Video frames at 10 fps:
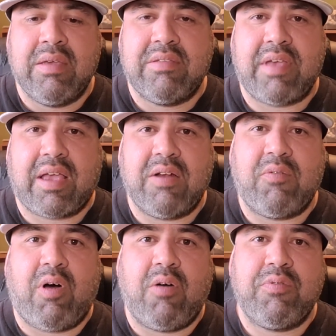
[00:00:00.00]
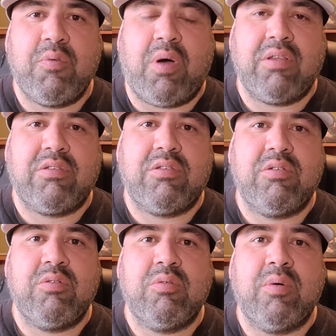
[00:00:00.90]
Second of all, if you want
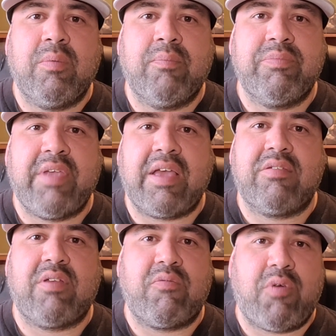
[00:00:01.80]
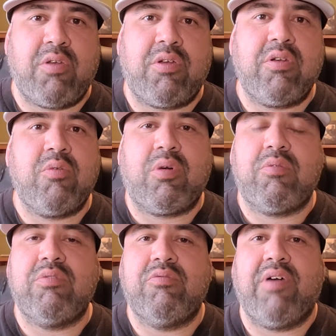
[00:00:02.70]
to take it a step further and you
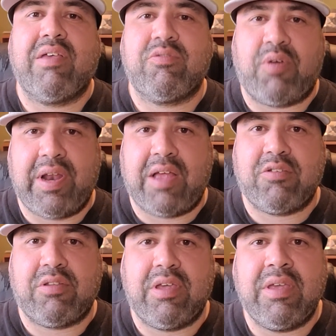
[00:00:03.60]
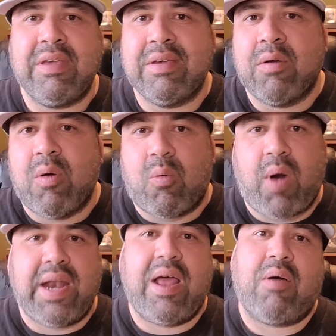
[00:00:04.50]
want to invest financially
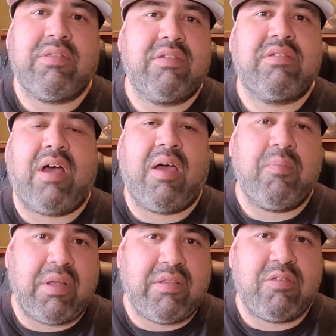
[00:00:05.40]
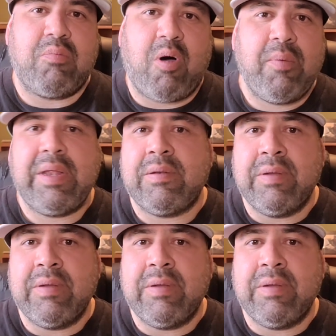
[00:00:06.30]
right now at this time, at this moment,